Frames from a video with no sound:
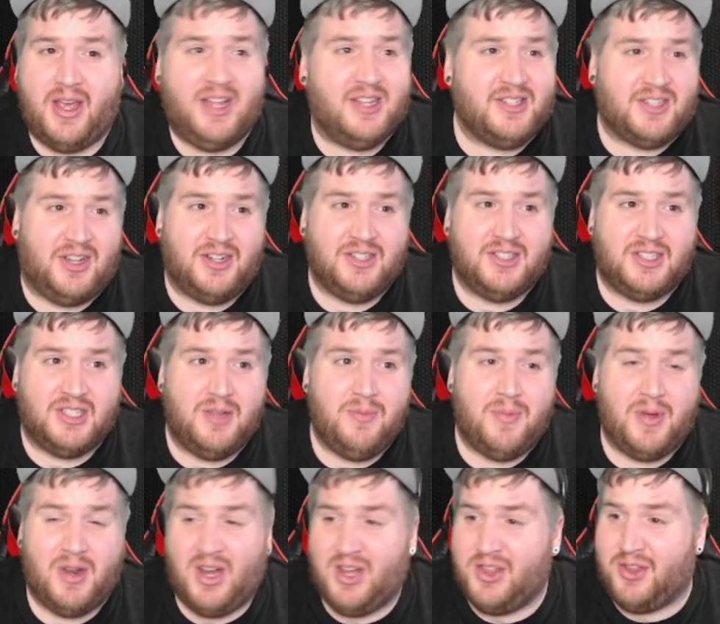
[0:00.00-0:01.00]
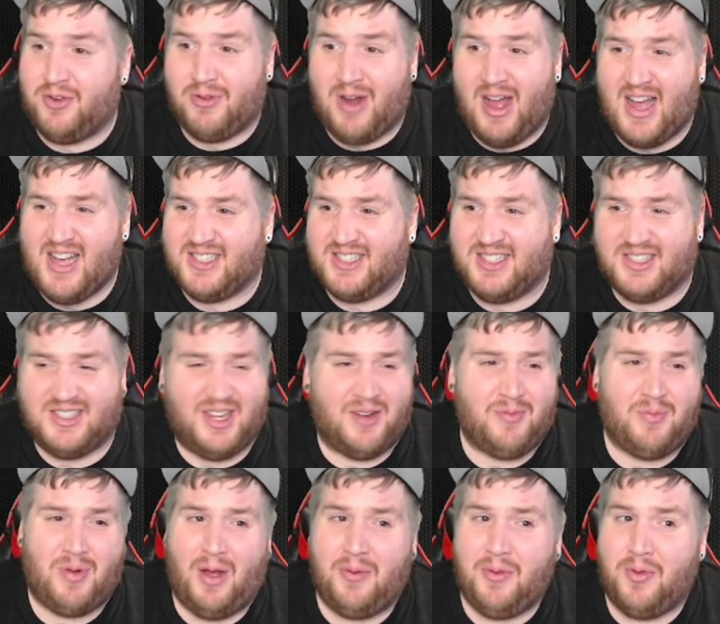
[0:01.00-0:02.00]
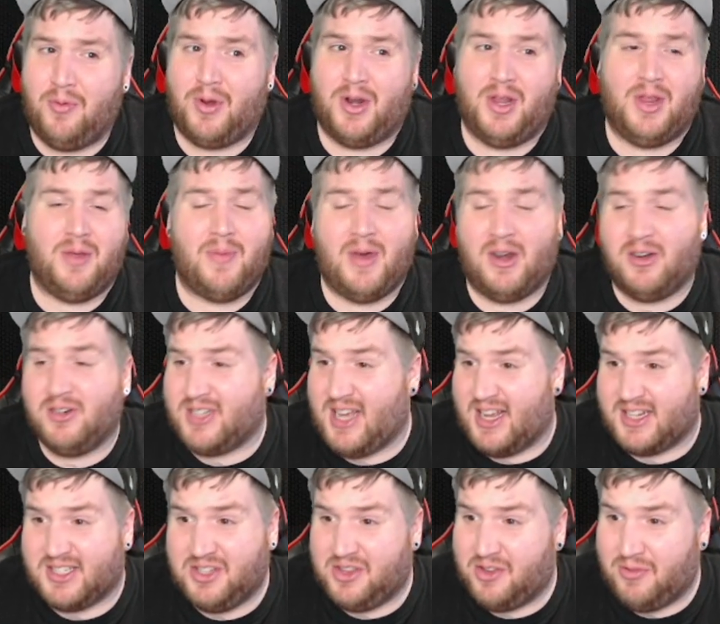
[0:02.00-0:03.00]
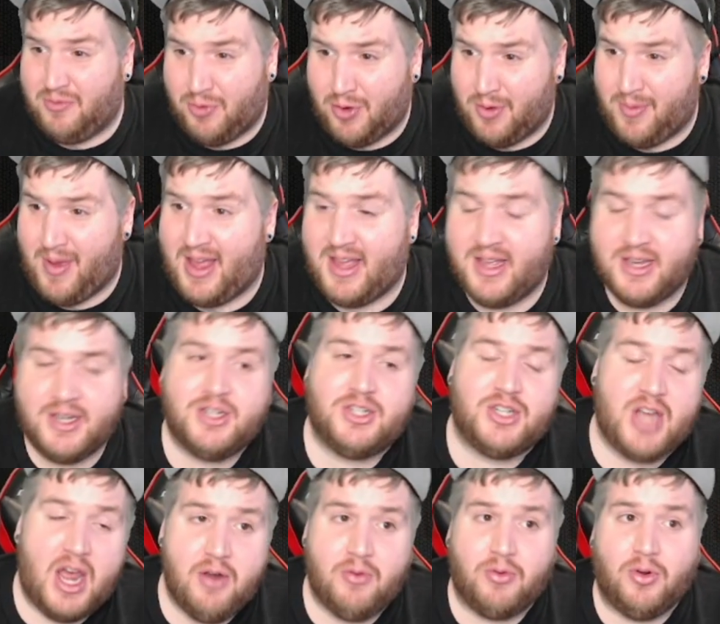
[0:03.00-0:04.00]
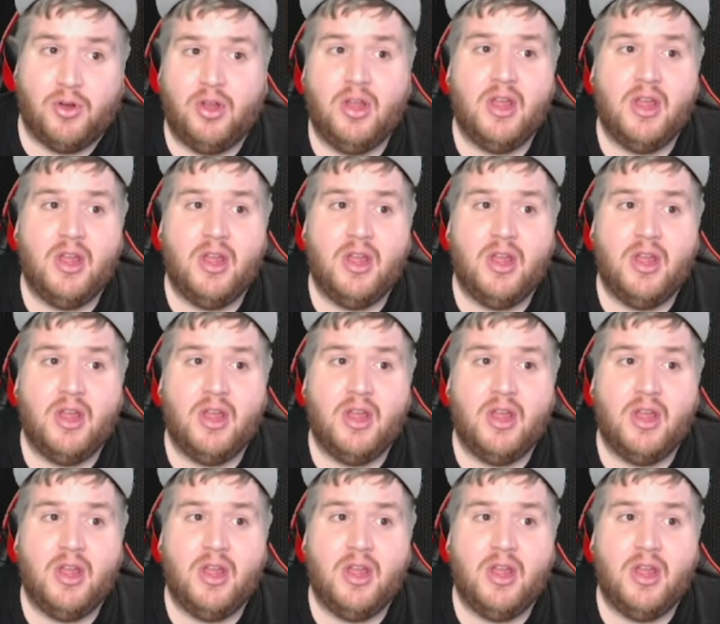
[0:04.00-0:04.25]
It's honestly been on the rise. It's like probably one of the better decks in the format in general.